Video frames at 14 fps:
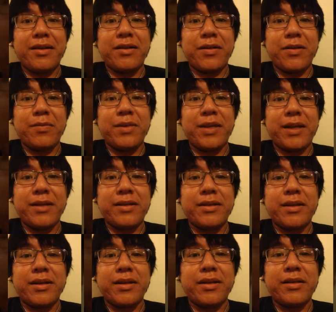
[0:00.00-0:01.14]
and hope that
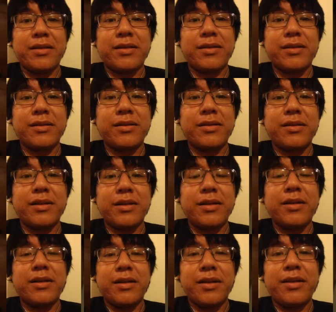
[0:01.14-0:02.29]
uh
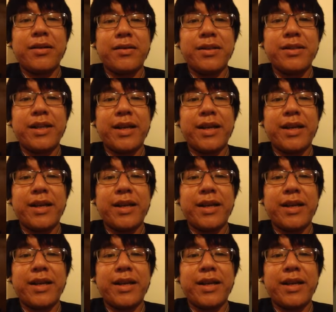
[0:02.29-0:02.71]
you